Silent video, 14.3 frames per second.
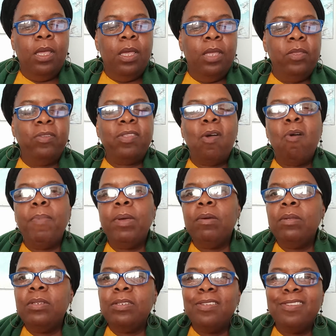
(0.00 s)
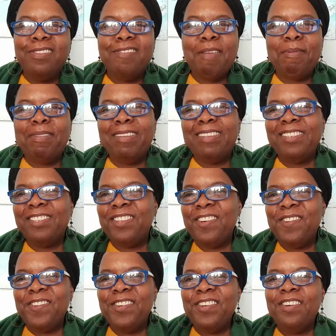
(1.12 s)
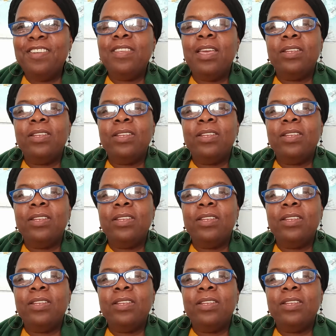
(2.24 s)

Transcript: and you say, "Oh my goodness, those grapes look so good."